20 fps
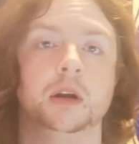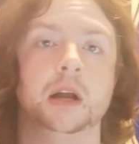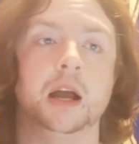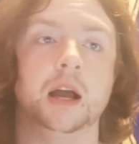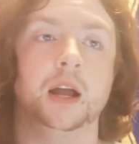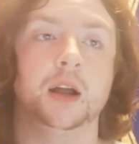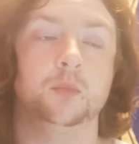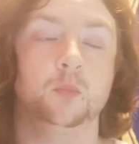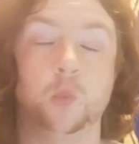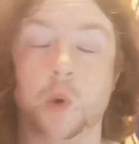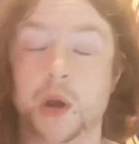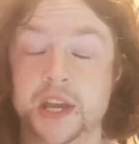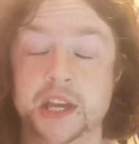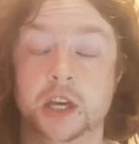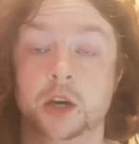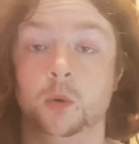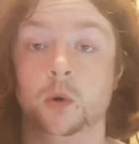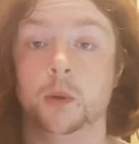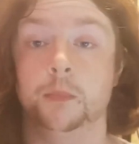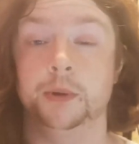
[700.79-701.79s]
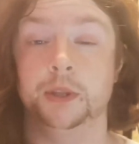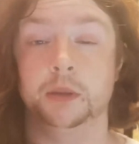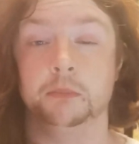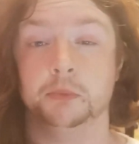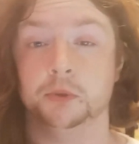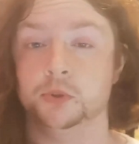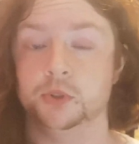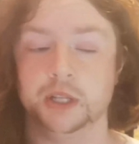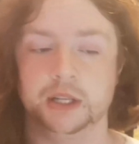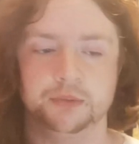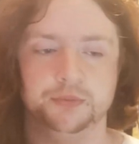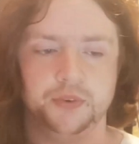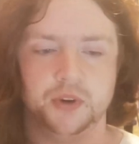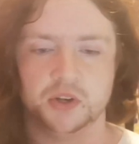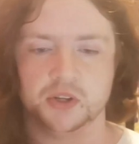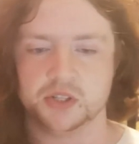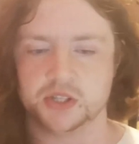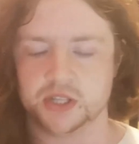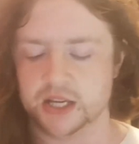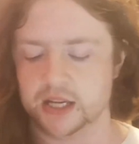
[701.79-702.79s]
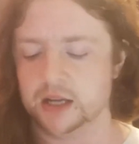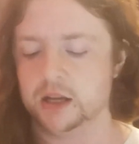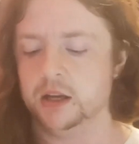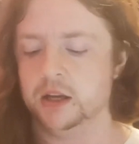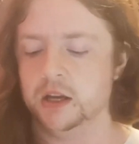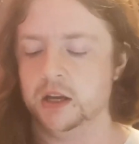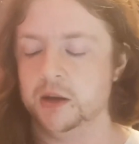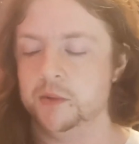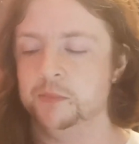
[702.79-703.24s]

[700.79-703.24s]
and wake you up in the morning first thing,